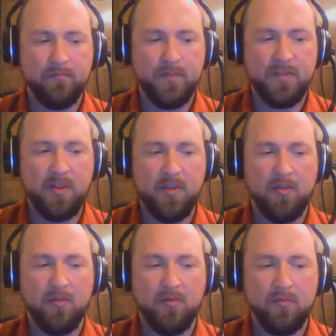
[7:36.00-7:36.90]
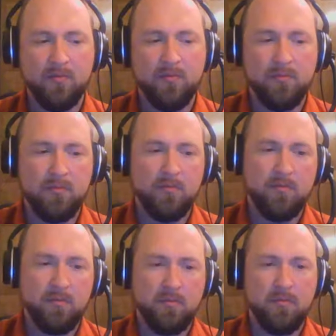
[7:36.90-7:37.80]
So,
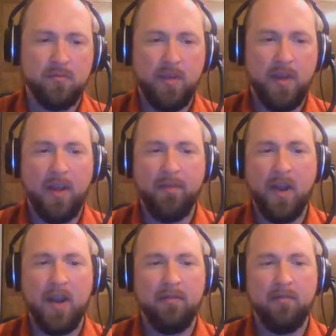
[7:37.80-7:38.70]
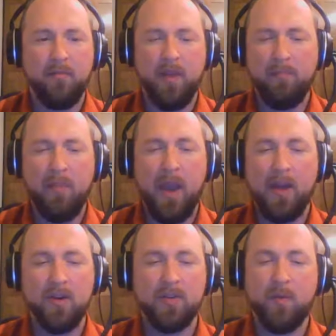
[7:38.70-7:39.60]
and I've got like
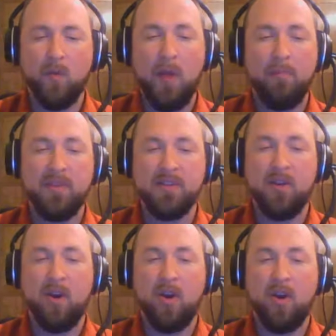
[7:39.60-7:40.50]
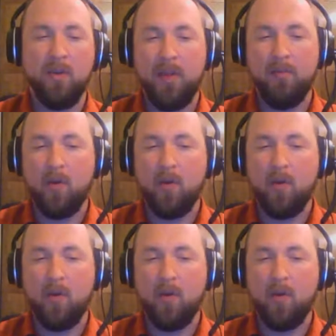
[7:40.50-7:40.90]
patterns for weapons and armor that